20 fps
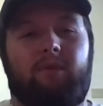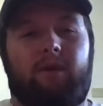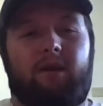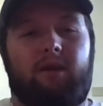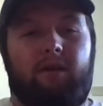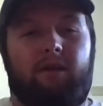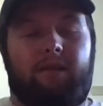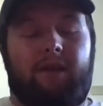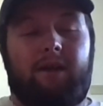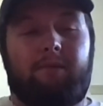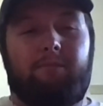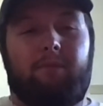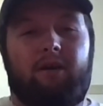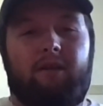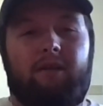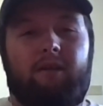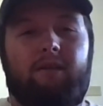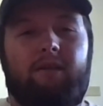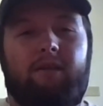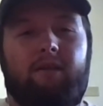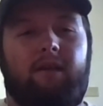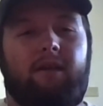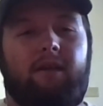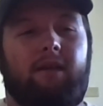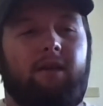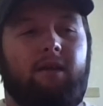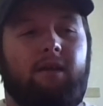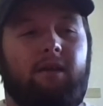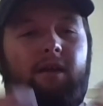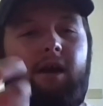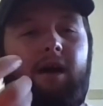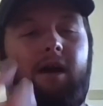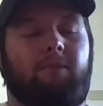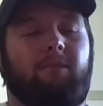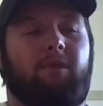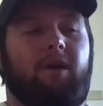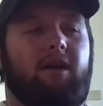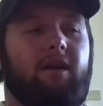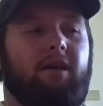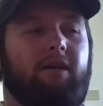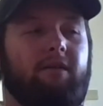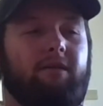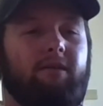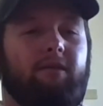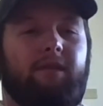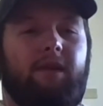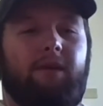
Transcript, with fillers: We call that a button. Okay. Um, we cut,